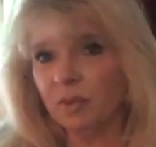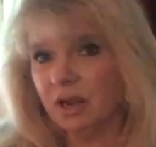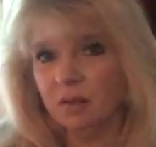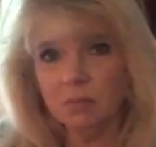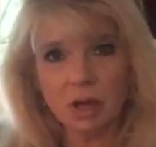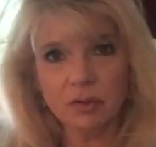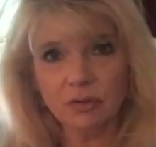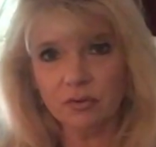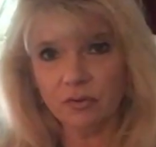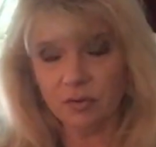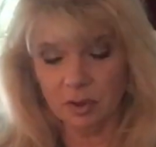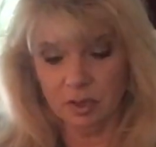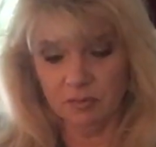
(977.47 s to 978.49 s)
many
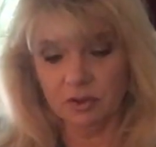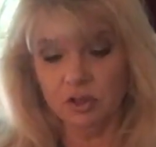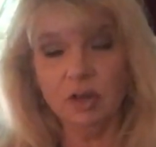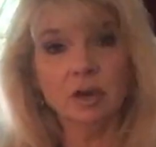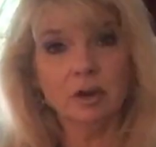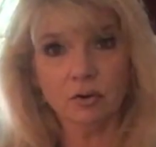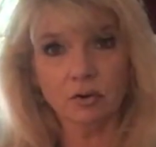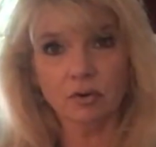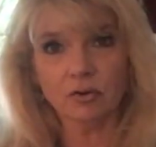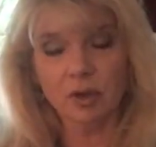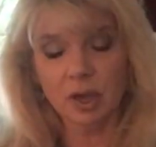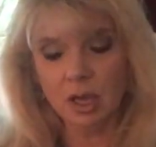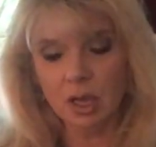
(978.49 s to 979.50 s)
months, even years.